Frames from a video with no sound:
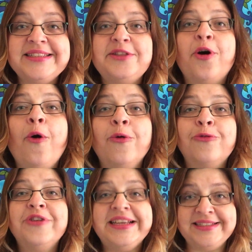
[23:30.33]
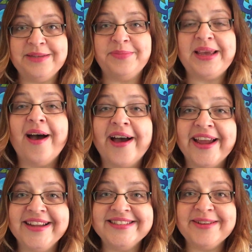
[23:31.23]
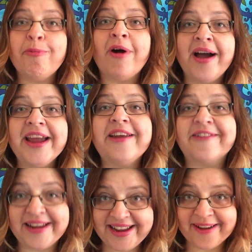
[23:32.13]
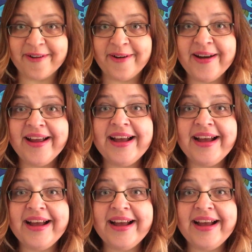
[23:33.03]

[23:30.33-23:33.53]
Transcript: the whole reason behind why you're here